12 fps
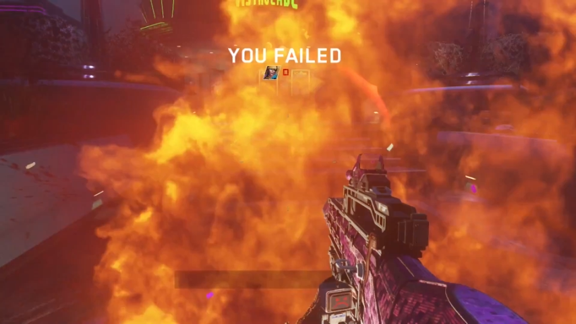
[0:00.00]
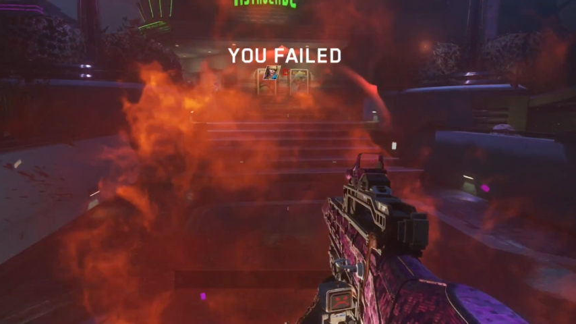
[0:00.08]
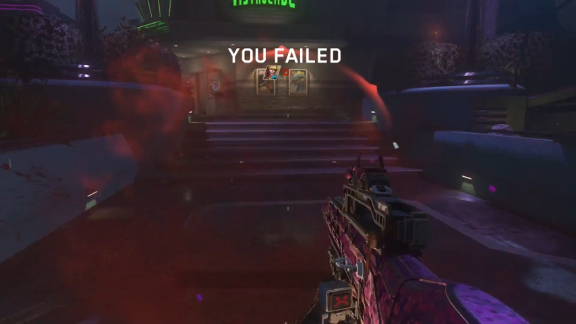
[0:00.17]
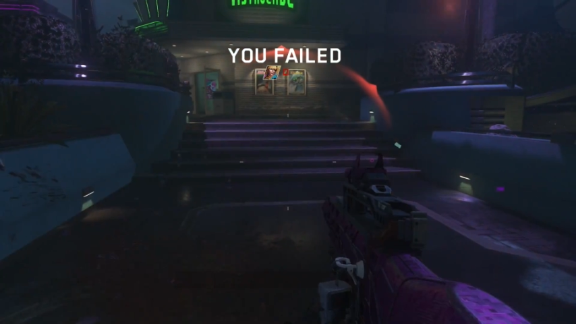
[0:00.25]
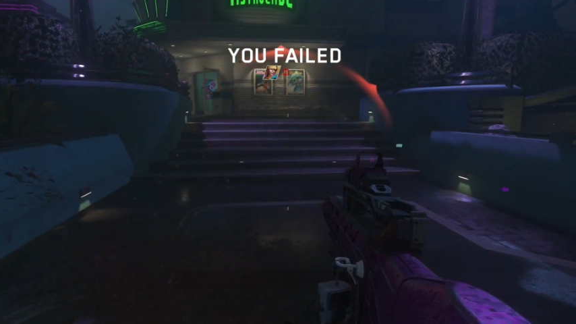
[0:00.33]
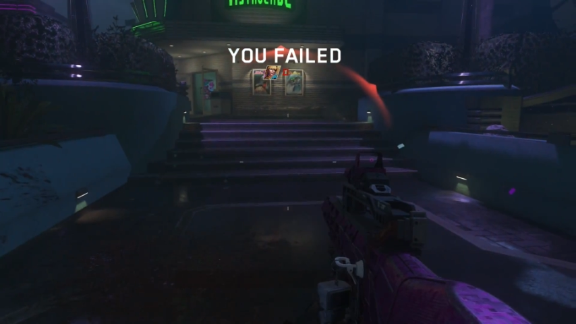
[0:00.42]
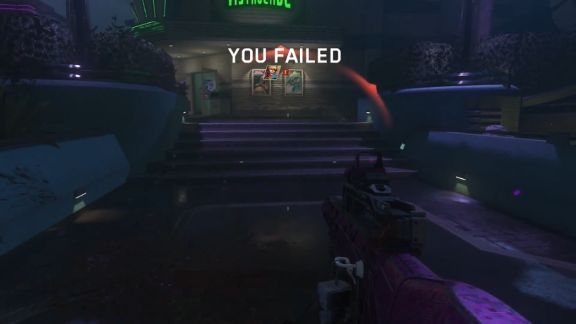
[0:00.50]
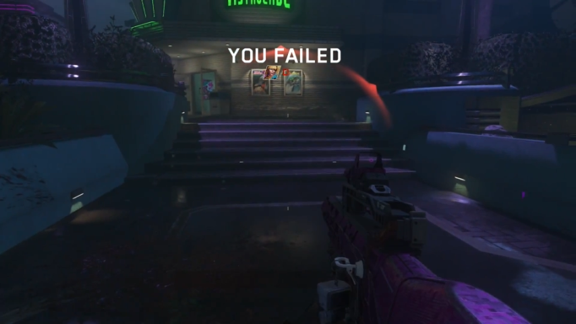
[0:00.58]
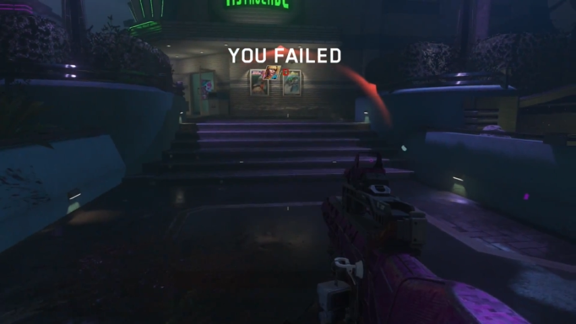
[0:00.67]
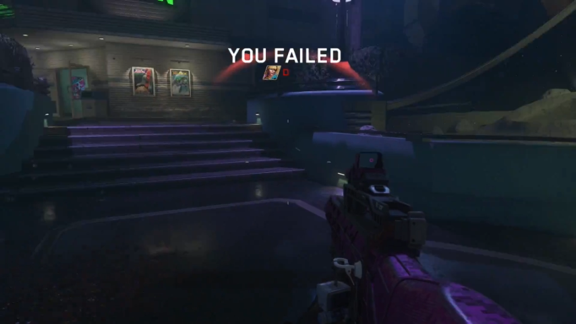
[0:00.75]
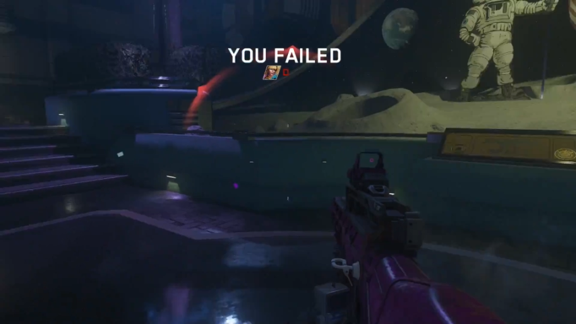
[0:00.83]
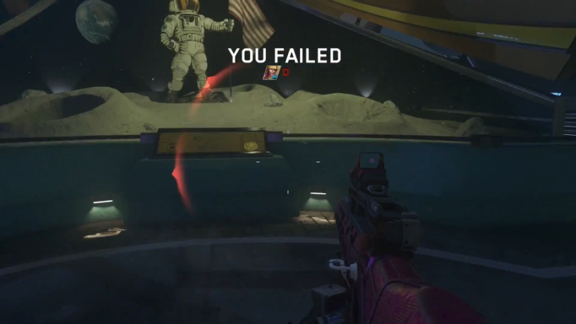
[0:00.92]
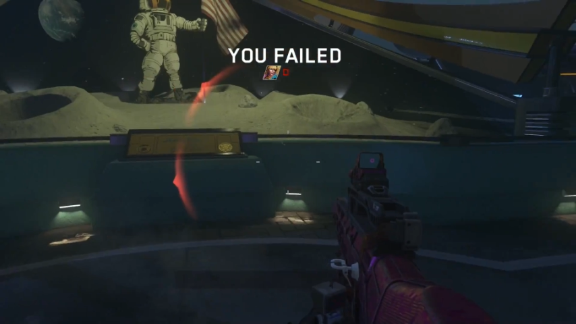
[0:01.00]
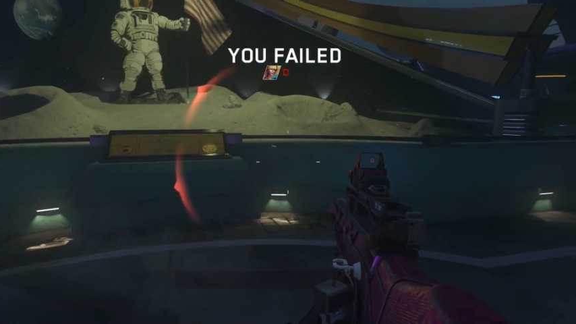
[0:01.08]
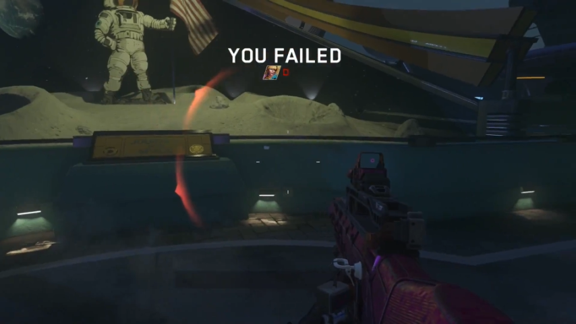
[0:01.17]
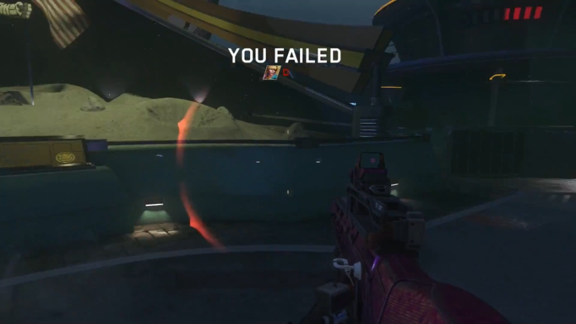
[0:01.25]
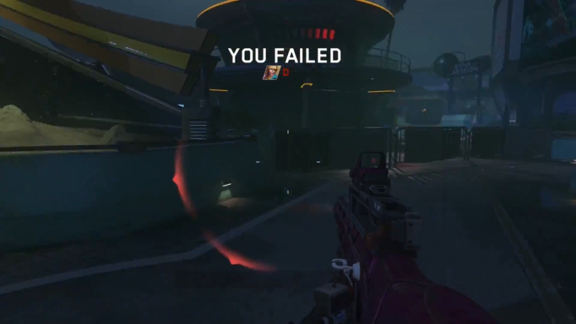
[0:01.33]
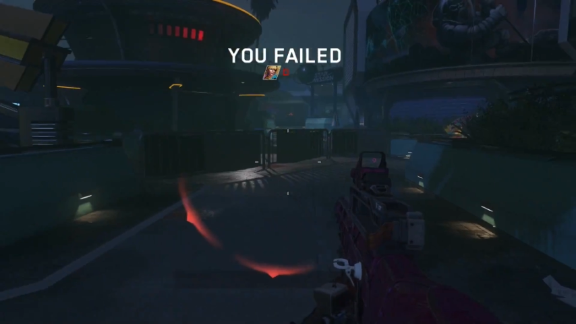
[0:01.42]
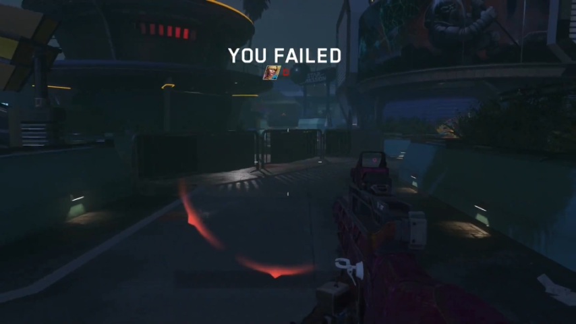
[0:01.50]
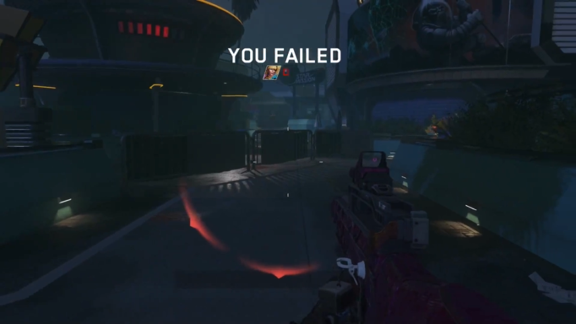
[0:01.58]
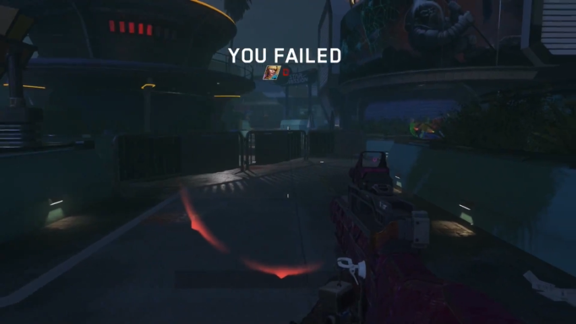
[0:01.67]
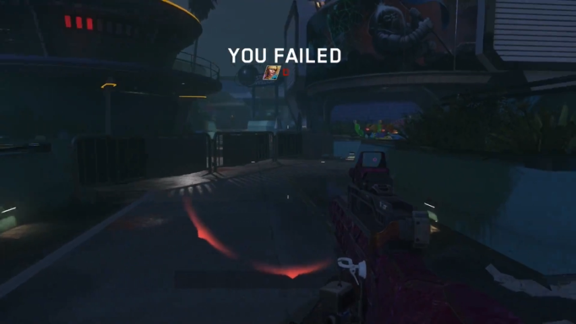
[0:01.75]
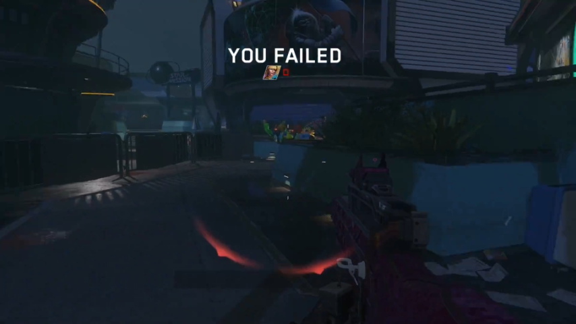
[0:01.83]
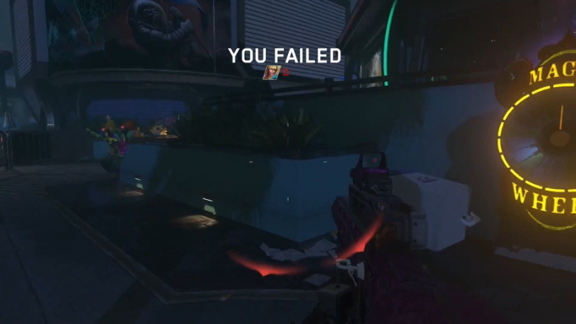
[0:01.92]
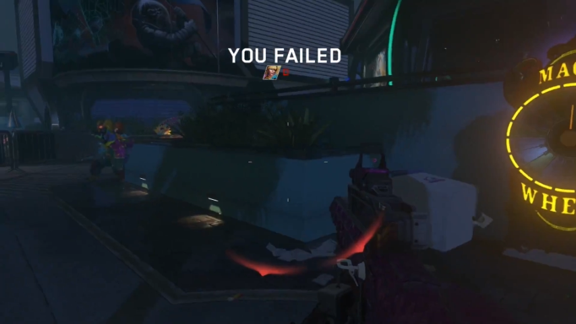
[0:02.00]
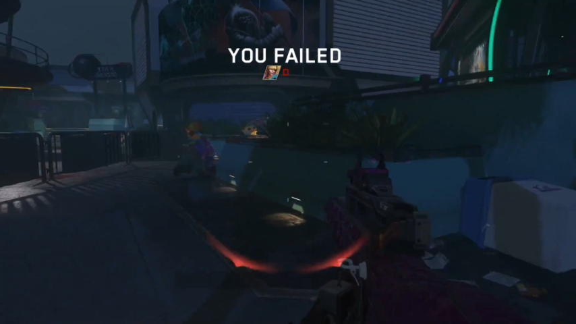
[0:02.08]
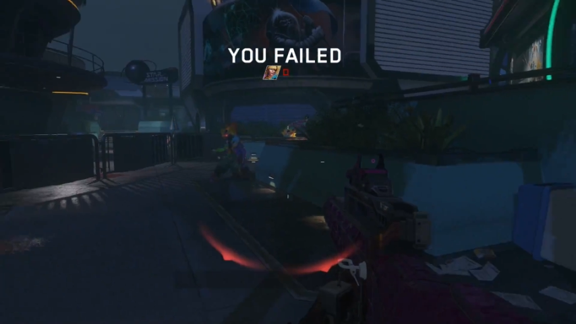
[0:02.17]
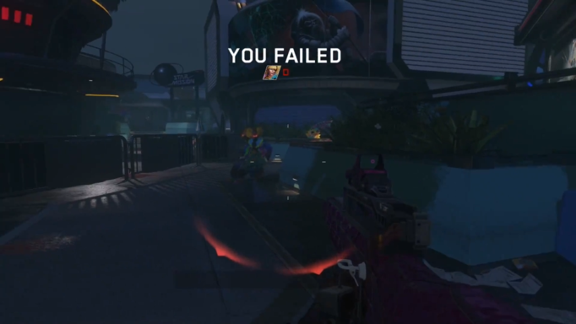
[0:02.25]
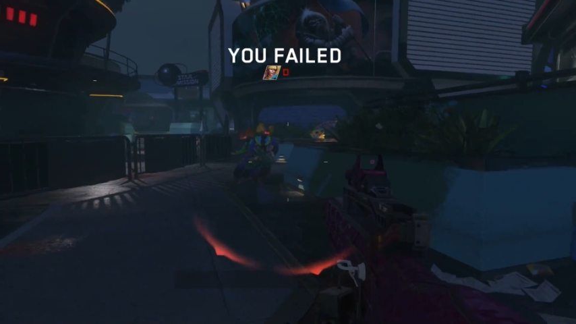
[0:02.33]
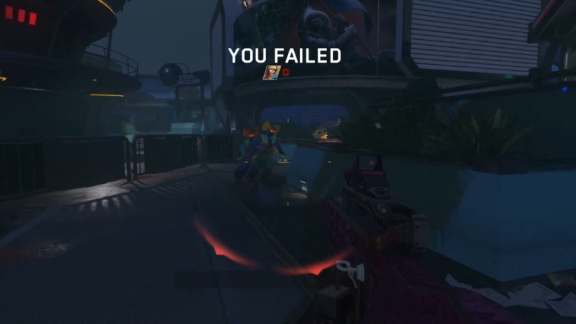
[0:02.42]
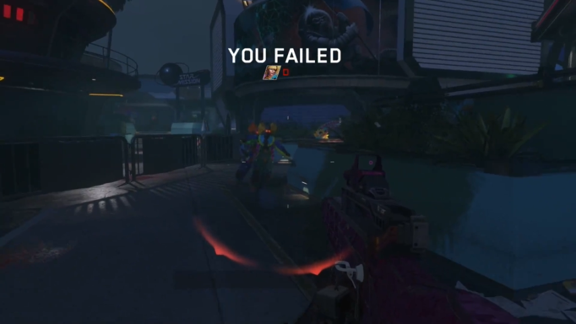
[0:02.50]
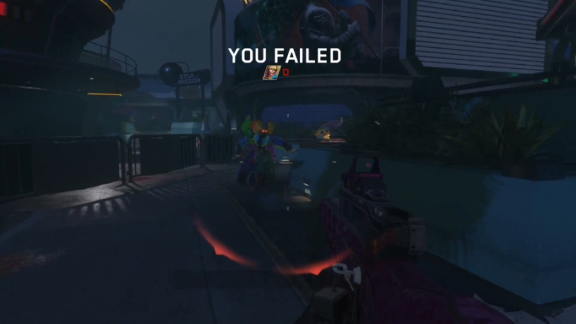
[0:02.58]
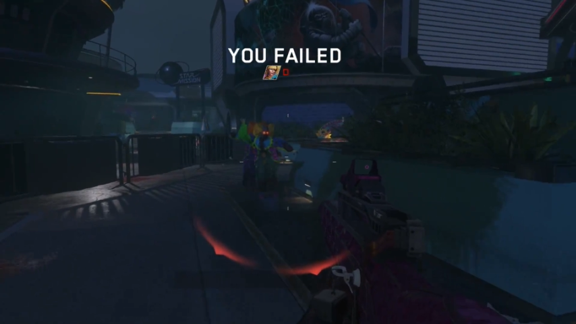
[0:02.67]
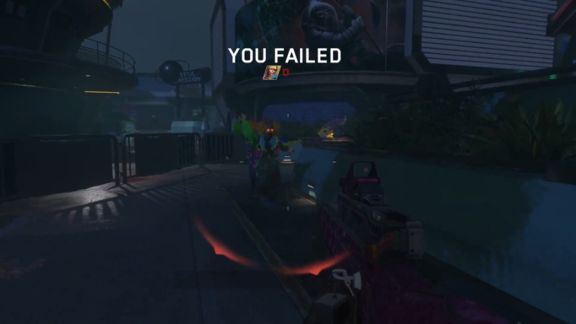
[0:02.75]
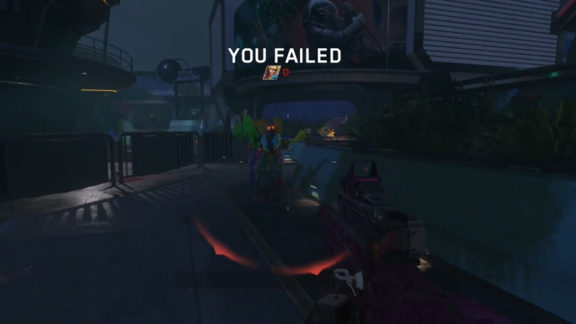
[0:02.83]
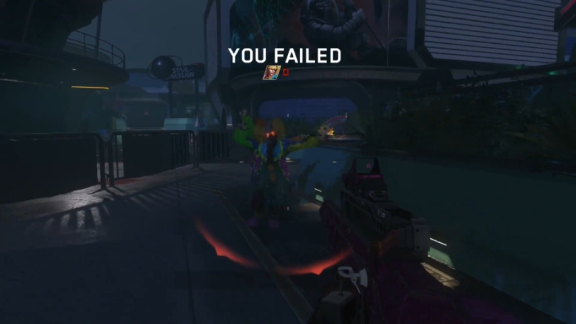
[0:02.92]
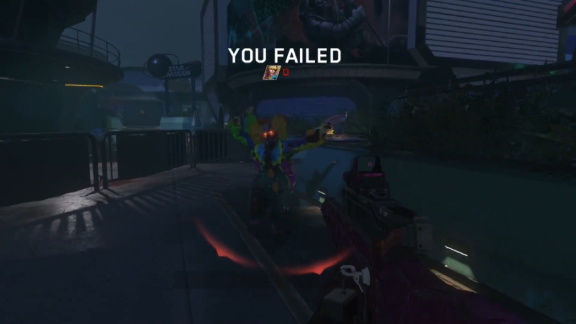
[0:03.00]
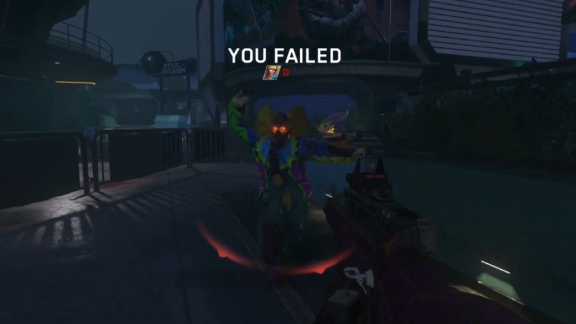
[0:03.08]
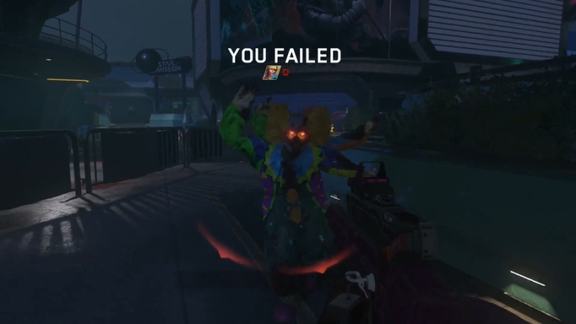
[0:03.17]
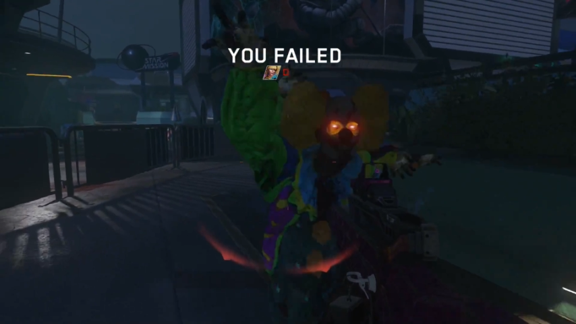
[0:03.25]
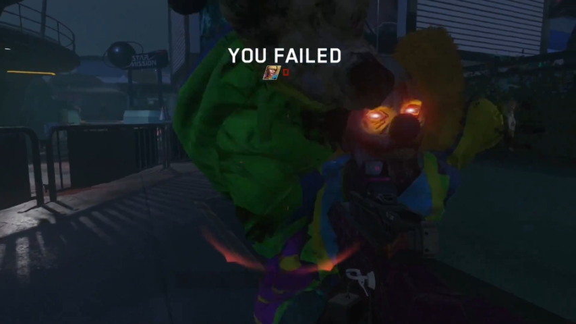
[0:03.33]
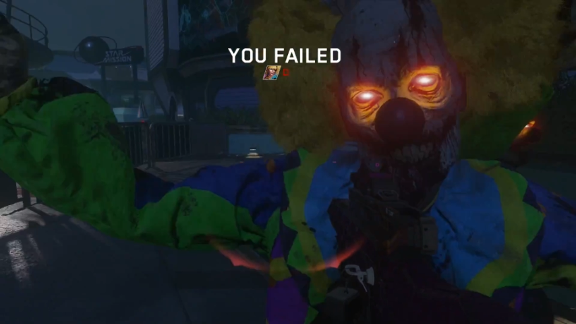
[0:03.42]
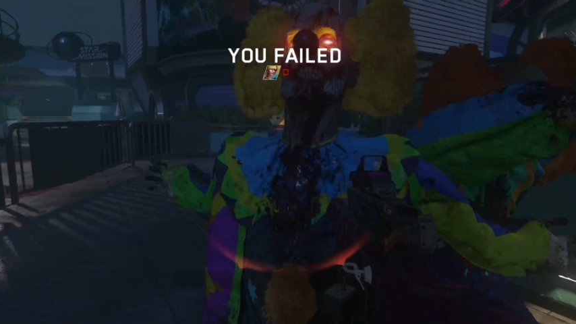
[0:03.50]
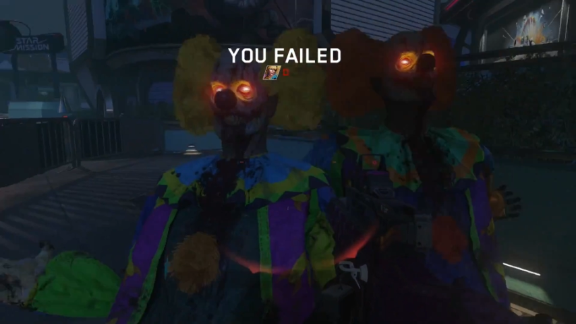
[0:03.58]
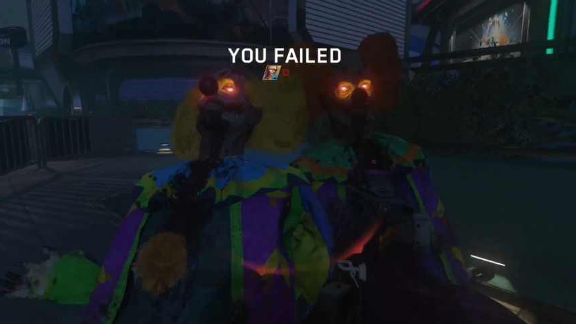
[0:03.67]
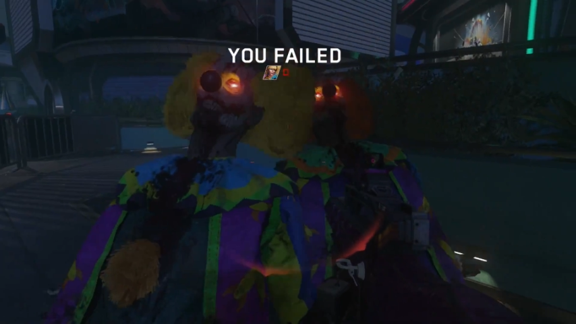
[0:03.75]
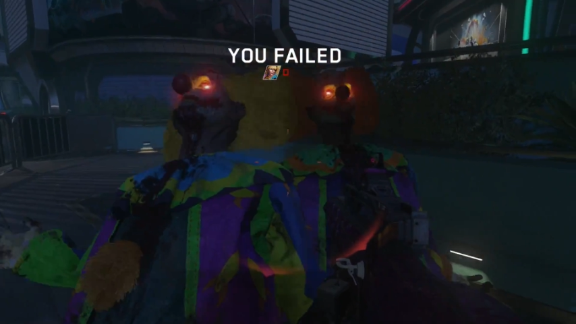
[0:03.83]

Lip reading: Nobody's mouth can be seen.